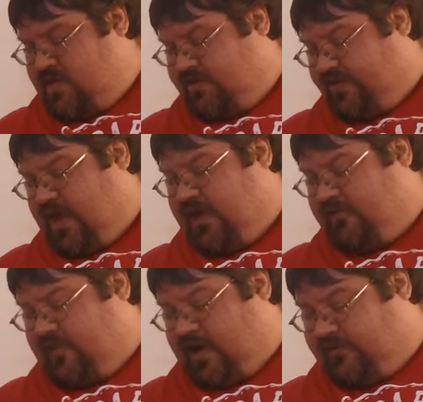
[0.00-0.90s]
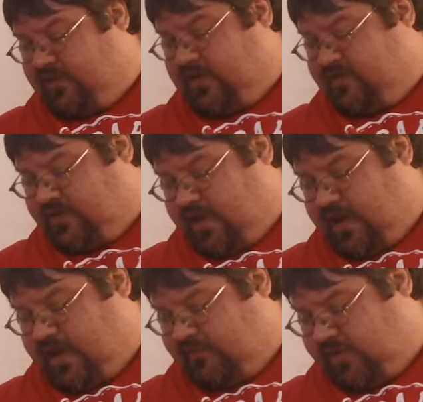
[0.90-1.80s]
side tchotchkes that they
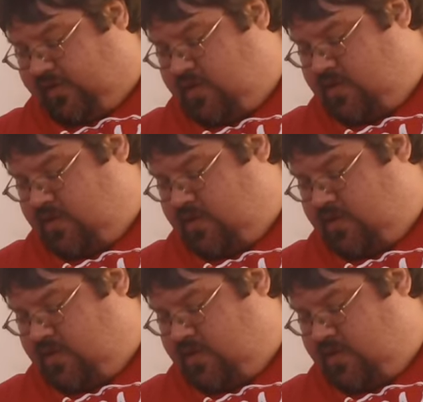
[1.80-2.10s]
give you.